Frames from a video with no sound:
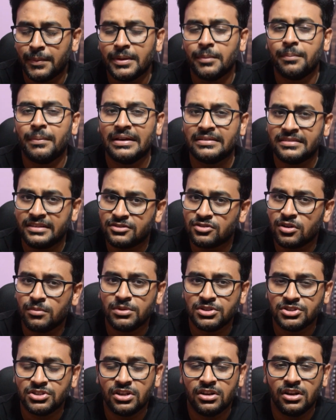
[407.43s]
maybe the basics
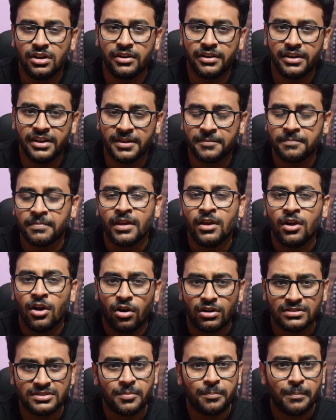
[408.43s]
of machine learning
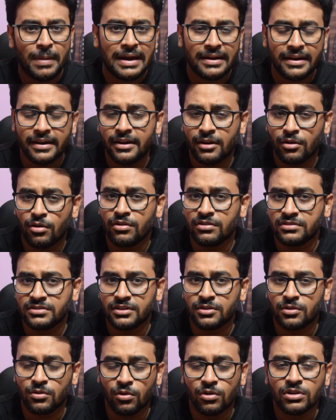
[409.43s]
or some pattern
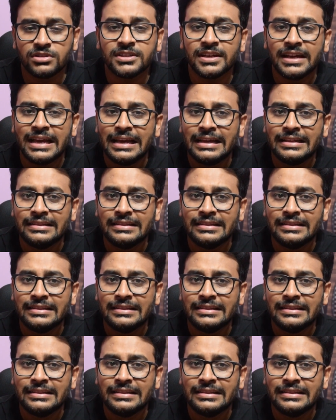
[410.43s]
recognition course.